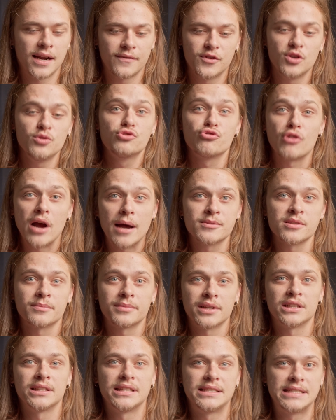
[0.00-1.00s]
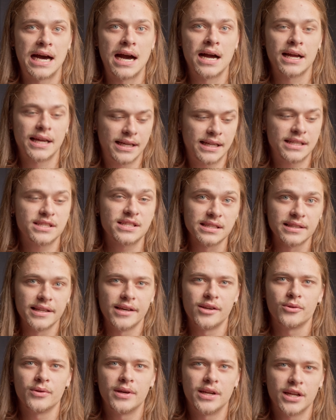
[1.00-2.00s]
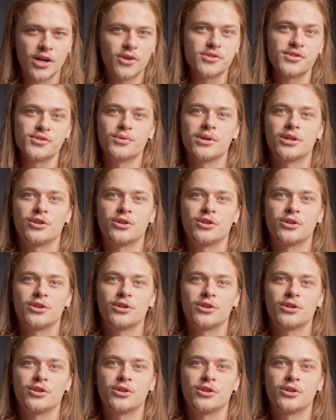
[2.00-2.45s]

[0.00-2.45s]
If you drop something on the dock and it's little and it goes through a